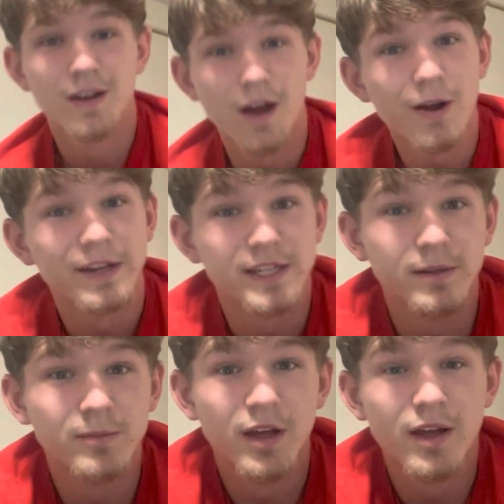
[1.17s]
All right,
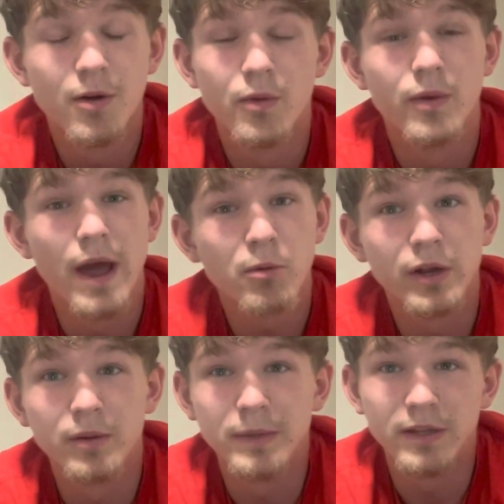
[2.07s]
team. Now we're
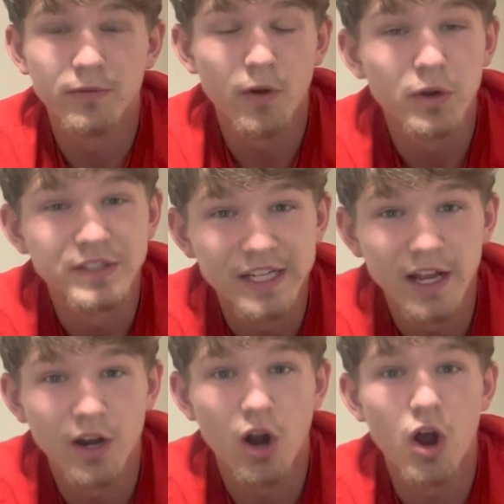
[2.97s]
going to be focusing
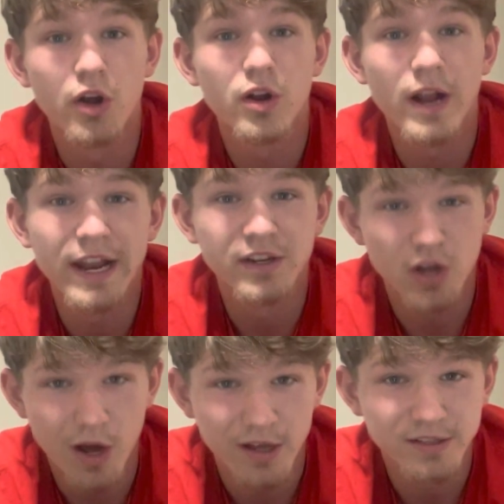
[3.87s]
on our underhand
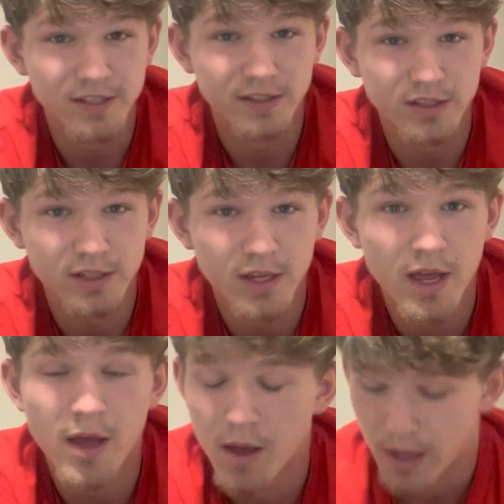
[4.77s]
tosses,
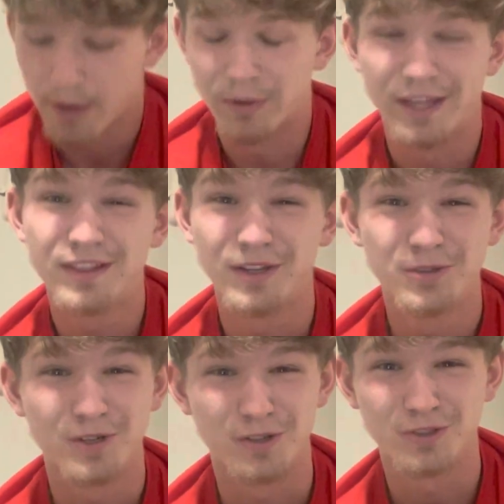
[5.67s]
and we get to
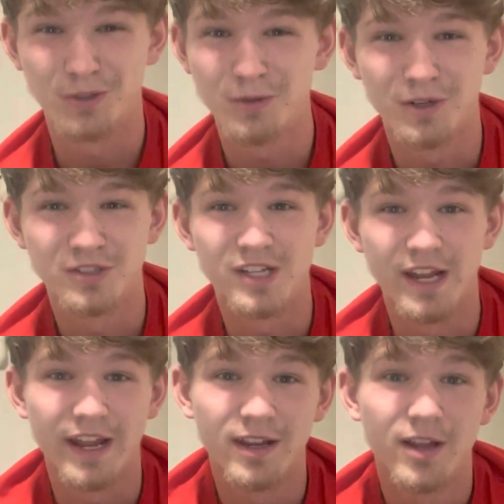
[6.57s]
use our scooters
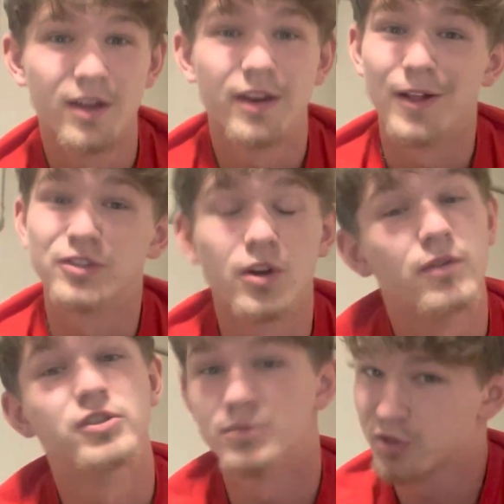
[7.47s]
today. Now let's go
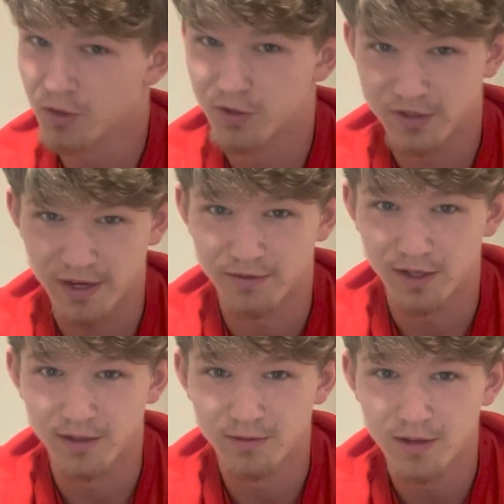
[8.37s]
over some scooter
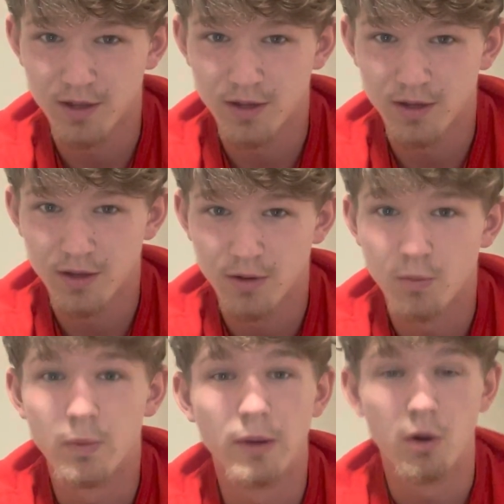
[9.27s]
safety.
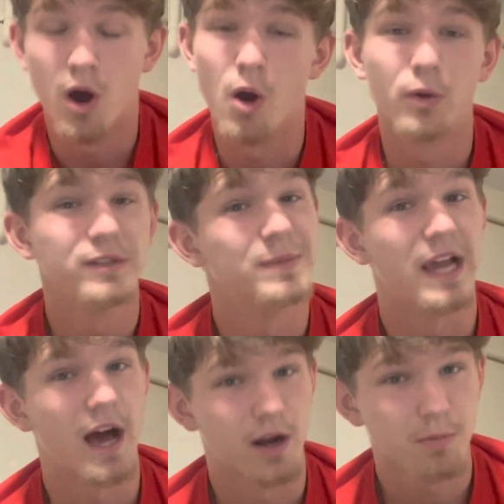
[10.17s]
We will always be
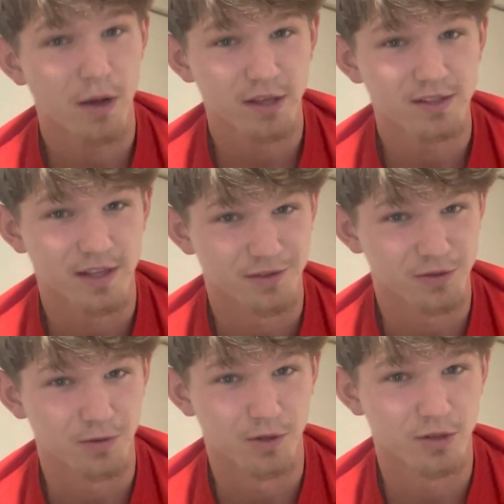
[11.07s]
on our butts on the
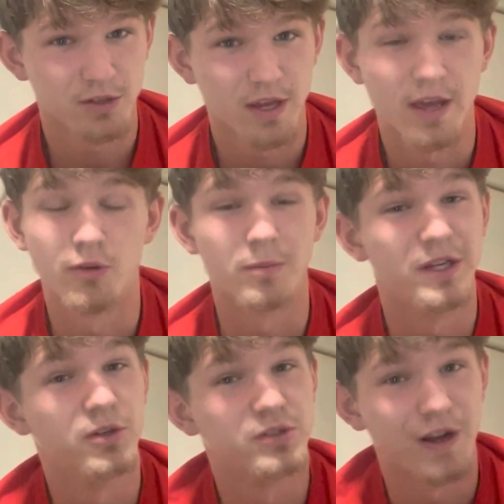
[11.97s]
scooters, and we'll be
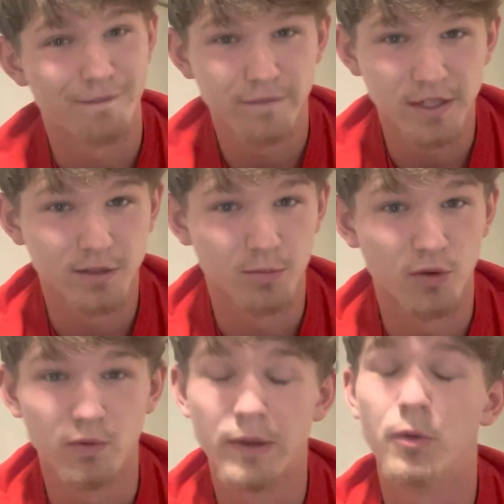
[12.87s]
using our feet to
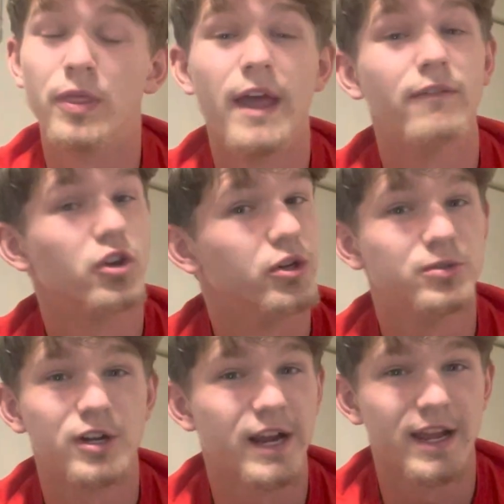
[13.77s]
move. We will never
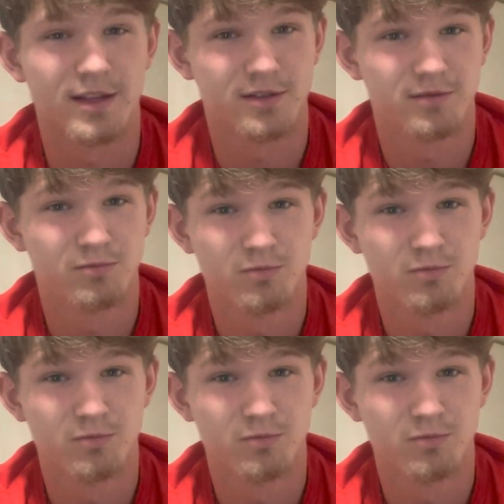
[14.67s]
use our hands.